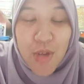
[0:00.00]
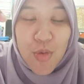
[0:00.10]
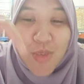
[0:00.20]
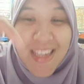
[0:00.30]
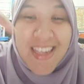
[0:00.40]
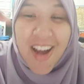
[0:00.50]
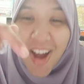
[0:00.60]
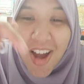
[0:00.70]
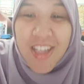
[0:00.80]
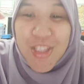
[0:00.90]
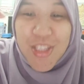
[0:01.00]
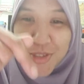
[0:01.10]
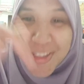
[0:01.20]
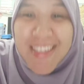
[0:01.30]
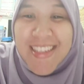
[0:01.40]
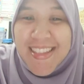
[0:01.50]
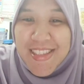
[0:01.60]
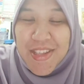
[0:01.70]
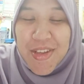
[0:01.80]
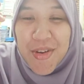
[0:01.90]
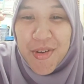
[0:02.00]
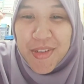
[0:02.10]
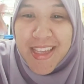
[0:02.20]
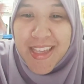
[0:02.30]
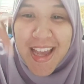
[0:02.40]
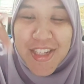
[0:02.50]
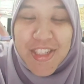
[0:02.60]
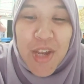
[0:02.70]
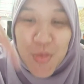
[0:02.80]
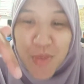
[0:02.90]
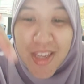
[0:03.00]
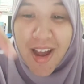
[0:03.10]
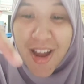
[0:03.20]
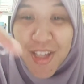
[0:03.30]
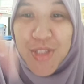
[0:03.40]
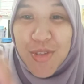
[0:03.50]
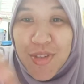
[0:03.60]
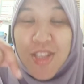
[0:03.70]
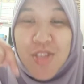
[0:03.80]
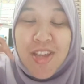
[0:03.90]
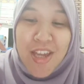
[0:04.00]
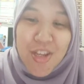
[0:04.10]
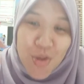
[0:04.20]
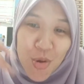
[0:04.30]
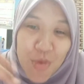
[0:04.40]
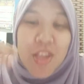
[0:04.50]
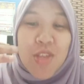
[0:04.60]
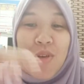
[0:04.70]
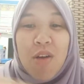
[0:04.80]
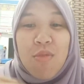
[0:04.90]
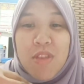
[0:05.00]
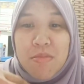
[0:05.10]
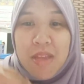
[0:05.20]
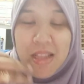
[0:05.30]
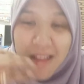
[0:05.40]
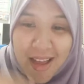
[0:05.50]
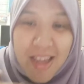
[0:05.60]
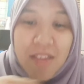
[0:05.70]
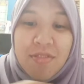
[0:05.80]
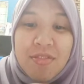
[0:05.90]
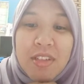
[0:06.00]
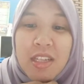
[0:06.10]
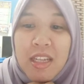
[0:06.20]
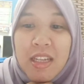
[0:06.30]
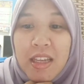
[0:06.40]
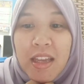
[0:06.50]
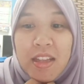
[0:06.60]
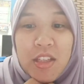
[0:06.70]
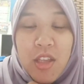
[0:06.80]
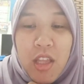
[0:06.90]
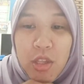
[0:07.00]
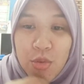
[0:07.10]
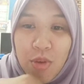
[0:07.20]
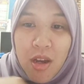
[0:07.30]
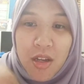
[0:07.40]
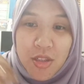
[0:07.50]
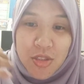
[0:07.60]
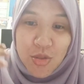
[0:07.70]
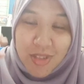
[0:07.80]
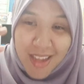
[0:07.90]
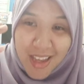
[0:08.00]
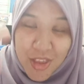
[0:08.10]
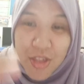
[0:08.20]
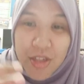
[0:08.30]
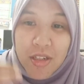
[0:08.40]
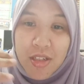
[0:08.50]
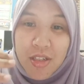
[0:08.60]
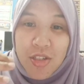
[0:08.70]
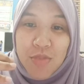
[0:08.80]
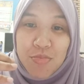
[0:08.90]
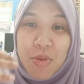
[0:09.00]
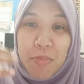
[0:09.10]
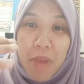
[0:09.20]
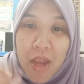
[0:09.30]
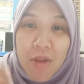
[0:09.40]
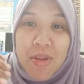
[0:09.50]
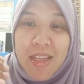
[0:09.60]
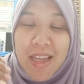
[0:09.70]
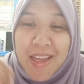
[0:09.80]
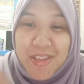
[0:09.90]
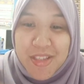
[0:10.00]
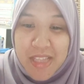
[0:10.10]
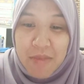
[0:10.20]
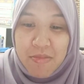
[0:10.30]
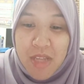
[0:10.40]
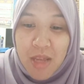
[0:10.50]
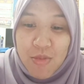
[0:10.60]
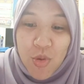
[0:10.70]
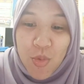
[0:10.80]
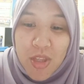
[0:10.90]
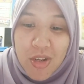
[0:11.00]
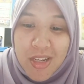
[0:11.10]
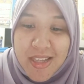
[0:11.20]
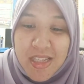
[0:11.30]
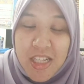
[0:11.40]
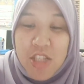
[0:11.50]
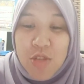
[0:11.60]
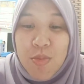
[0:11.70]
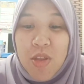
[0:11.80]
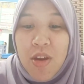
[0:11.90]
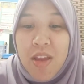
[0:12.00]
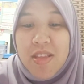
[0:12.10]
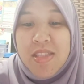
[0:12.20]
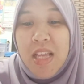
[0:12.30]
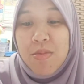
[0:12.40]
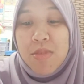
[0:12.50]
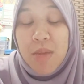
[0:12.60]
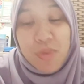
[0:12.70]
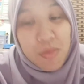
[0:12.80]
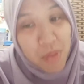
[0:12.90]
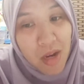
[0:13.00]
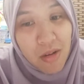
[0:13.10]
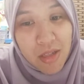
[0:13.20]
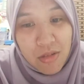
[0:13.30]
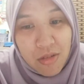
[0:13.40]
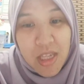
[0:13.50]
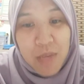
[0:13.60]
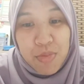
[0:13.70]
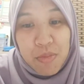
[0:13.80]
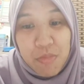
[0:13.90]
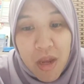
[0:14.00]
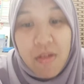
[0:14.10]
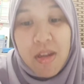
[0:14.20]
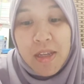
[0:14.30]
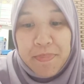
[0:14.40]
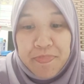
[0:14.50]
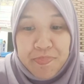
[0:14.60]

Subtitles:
we are Katukians. Okay, hashtag we are Katukians, so that I know that you are with me live and that you are together preparing at the same time. So when you're listening to me, you're at the same time preparing. Okay, preparing.